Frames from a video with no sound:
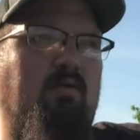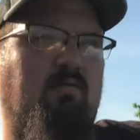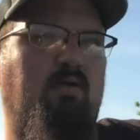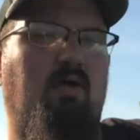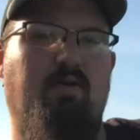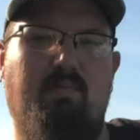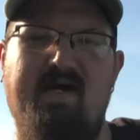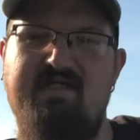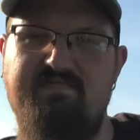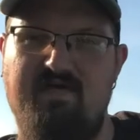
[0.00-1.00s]
all the
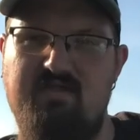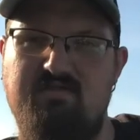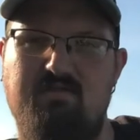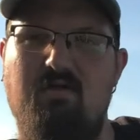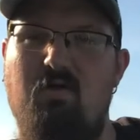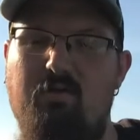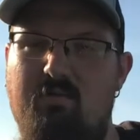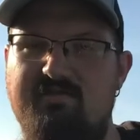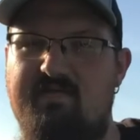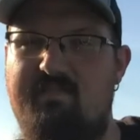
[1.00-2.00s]
past vets, all the
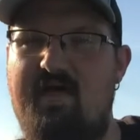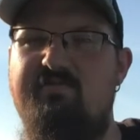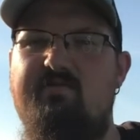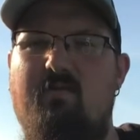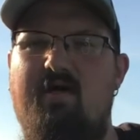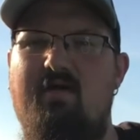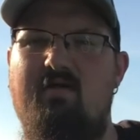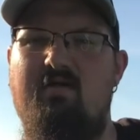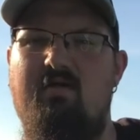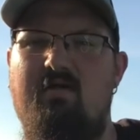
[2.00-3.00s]
ones that have passed away,
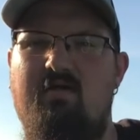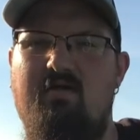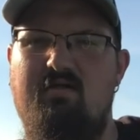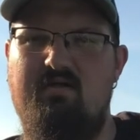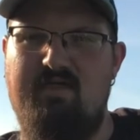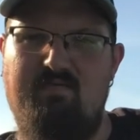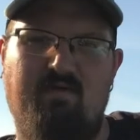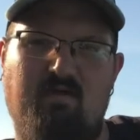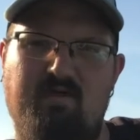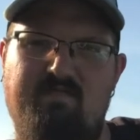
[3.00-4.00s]
given
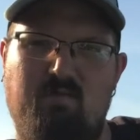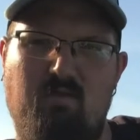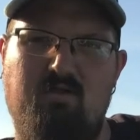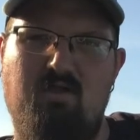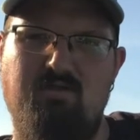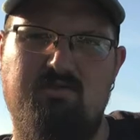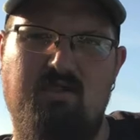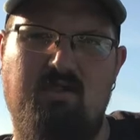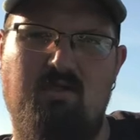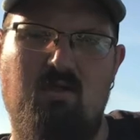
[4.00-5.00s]
their life to our
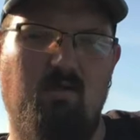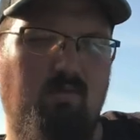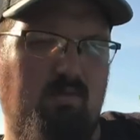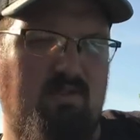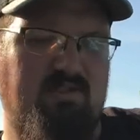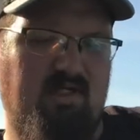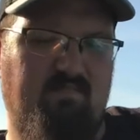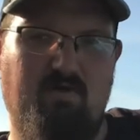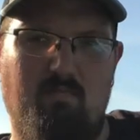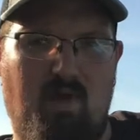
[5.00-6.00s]
country, all the ones that have
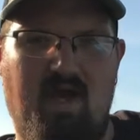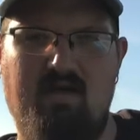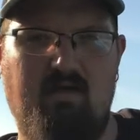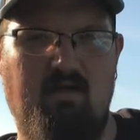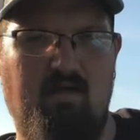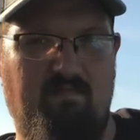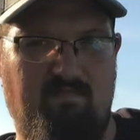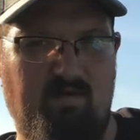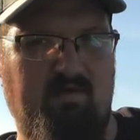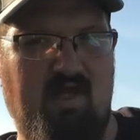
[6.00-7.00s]
come back and
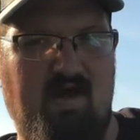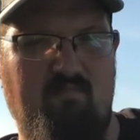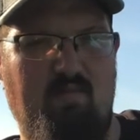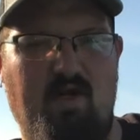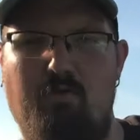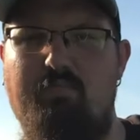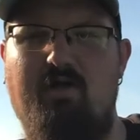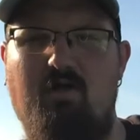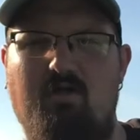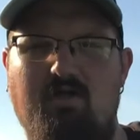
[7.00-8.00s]
felt like they haven't been helped by
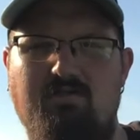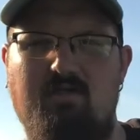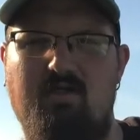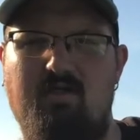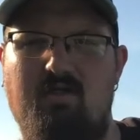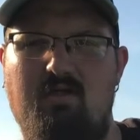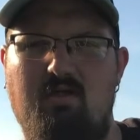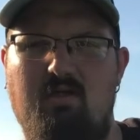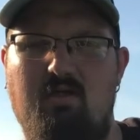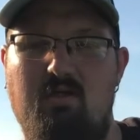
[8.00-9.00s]
our country
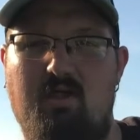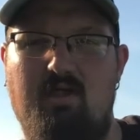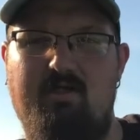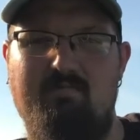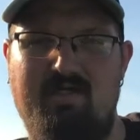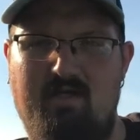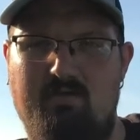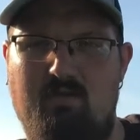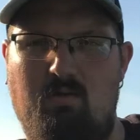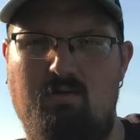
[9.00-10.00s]
and ended up taking
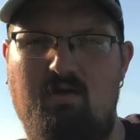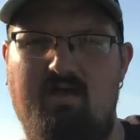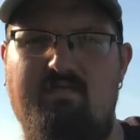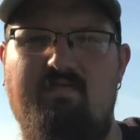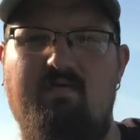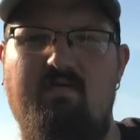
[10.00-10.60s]
their own life,